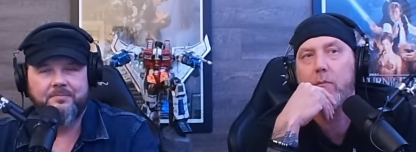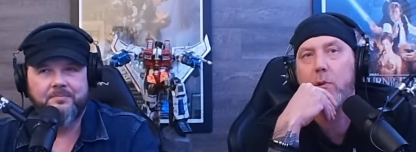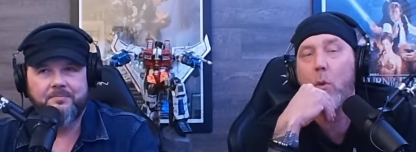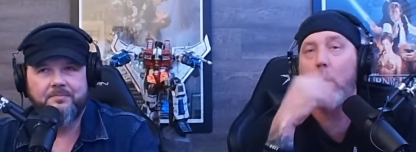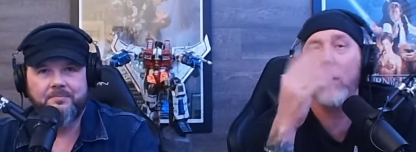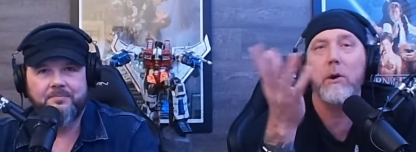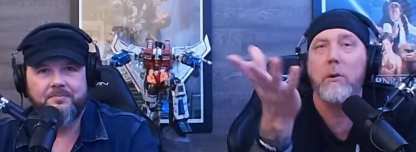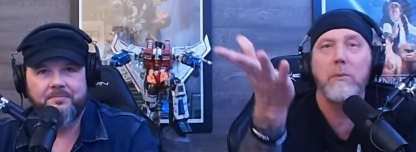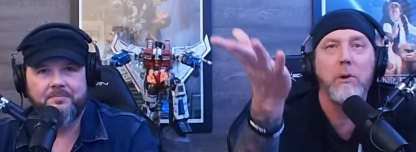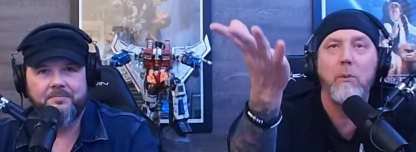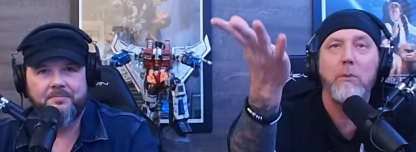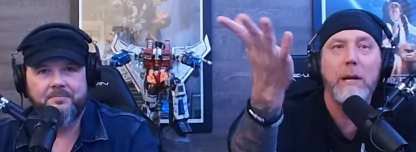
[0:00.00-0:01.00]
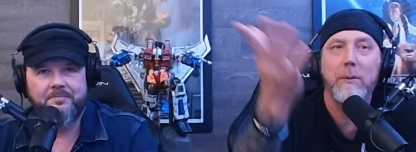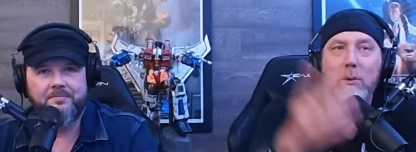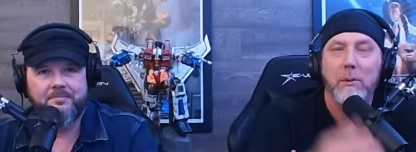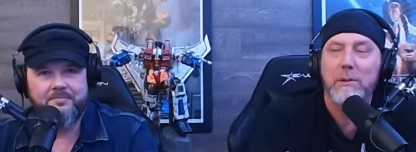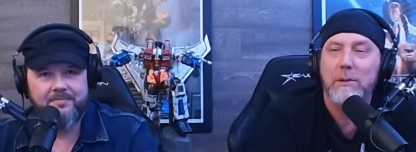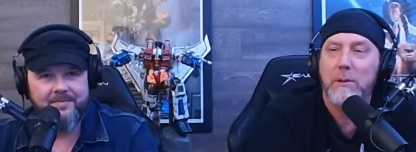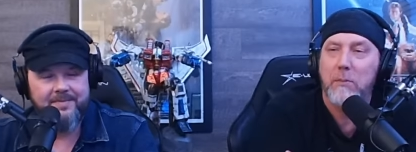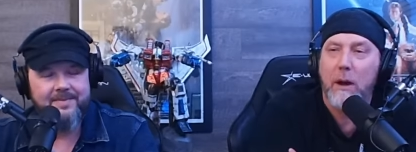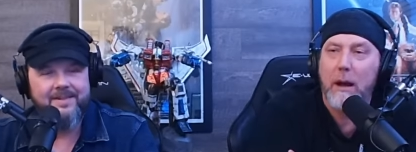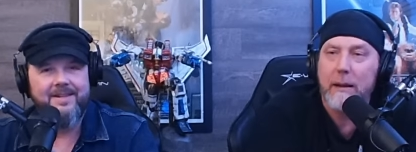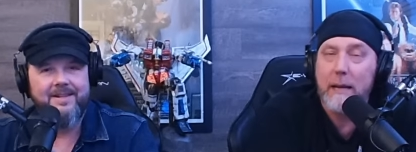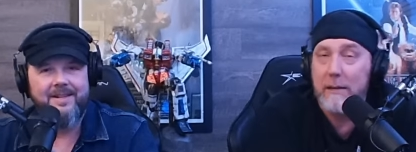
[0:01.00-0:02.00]
Speaker 1: so welcome new people to the
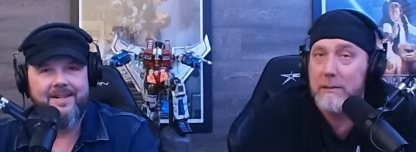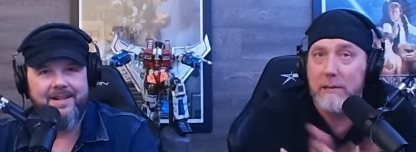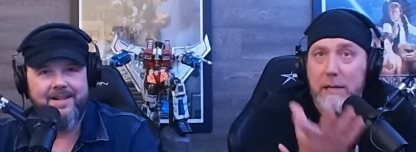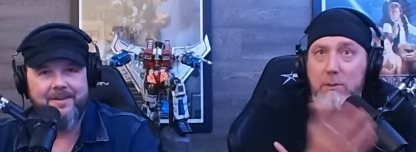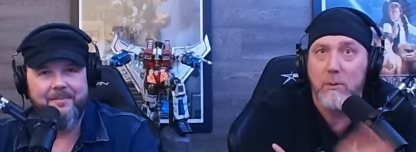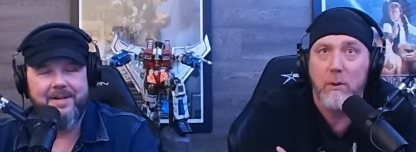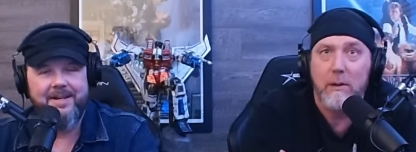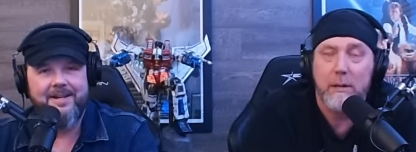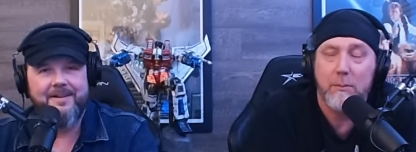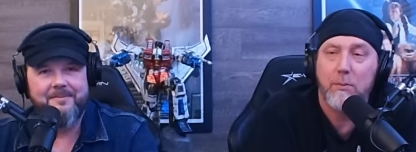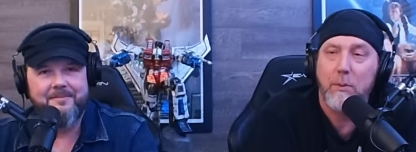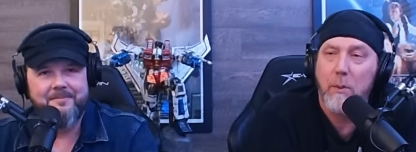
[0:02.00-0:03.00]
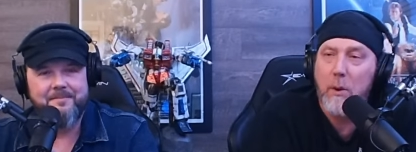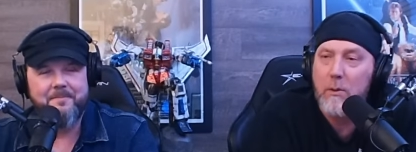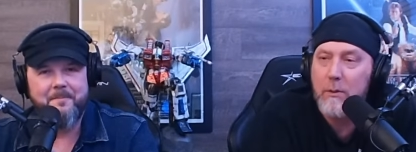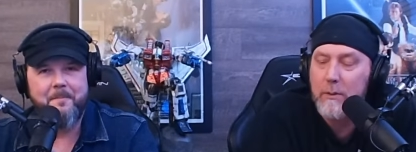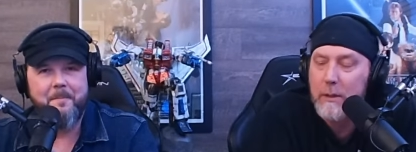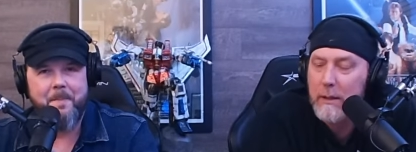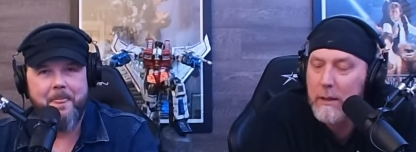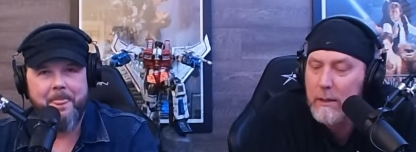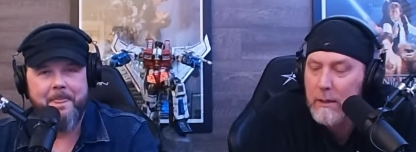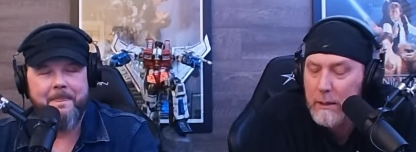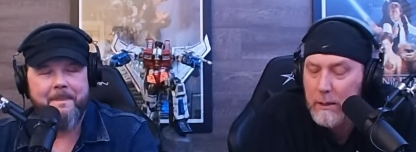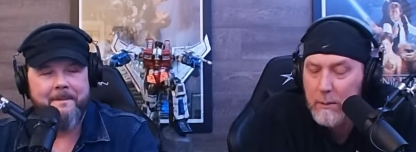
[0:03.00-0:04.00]
podcast. Yeah, that's what man. we're promoting.
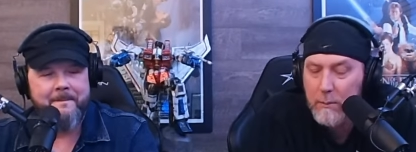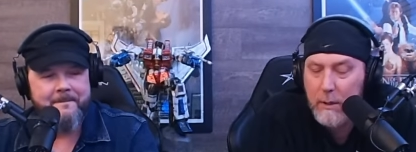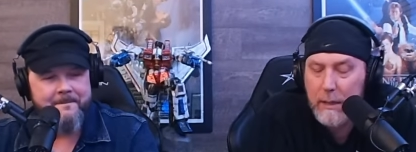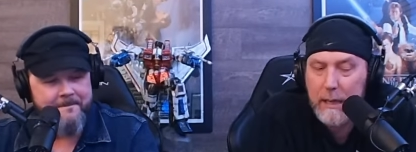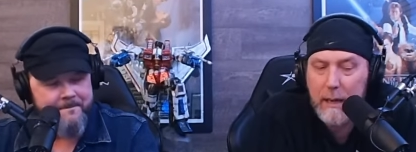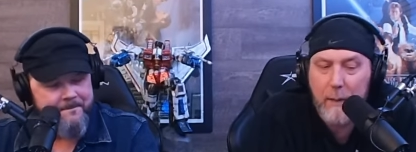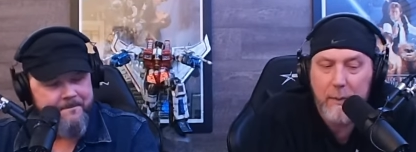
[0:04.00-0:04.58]
But yeah, I